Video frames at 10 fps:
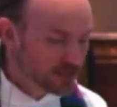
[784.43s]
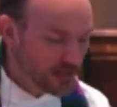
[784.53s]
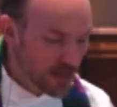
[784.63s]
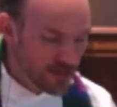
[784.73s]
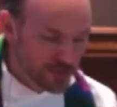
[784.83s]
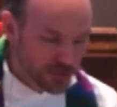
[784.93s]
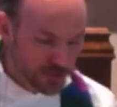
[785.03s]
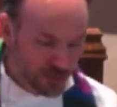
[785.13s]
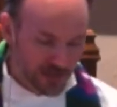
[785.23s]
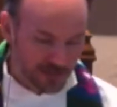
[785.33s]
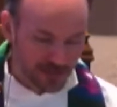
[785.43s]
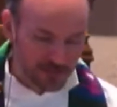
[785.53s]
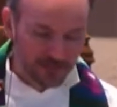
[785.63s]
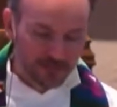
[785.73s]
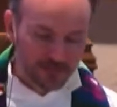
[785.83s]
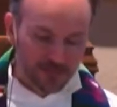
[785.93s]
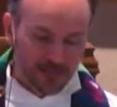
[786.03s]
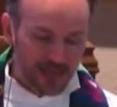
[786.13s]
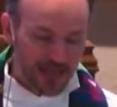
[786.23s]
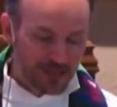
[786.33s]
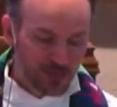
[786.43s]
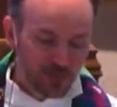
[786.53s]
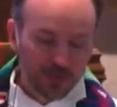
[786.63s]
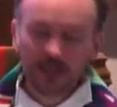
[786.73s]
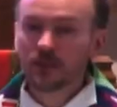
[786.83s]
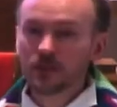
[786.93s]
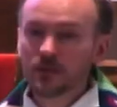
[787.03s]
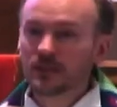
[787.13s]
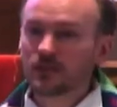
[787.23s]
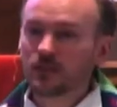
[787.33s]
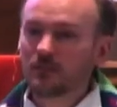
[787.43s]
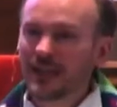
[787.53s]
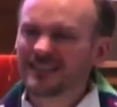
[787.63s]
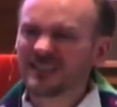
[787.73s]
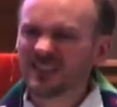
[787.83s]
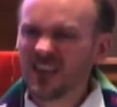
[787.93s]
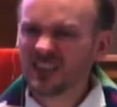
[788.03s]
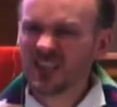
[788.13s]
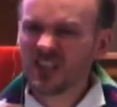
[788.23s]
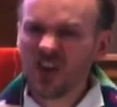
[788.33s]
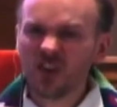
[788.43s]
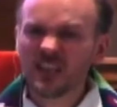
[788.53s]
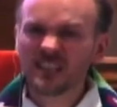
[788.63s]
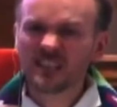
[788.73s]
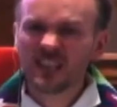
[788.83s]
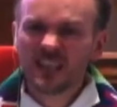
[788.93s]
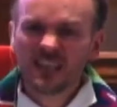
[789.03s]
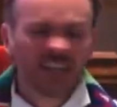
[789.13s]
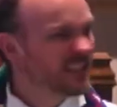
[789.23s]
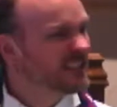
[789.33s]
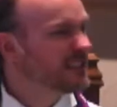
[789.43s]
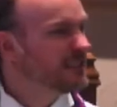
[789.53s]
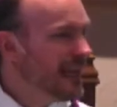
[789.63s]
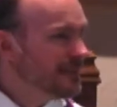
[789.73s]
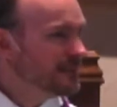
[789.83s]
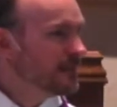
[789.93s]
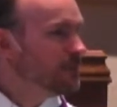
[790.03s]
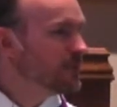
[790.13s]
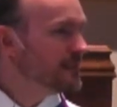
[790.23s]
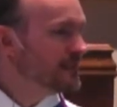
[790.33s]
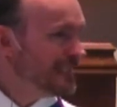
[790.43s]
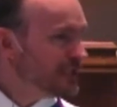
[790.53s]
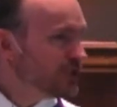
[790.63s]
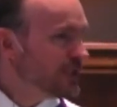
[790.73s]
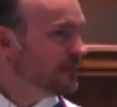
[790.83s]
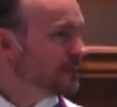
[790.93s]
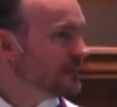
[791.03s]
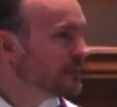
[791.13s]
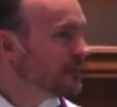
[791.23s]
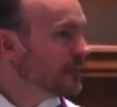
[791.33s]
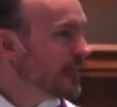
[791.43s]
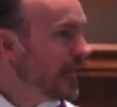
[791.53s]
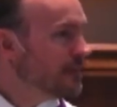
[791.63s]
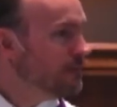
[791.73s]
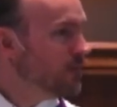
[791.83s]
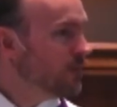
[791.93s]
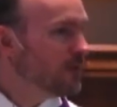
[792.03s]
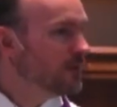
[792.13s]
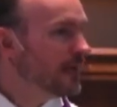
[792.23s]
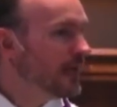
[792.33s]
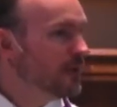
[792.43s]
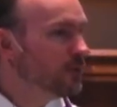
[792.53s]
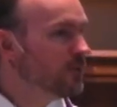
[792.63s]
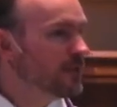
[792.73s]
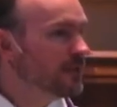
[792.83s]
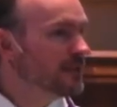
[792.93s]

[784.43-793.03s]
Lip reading: other humans. As you read through it, you might start to notice that it's less a prediction and more a really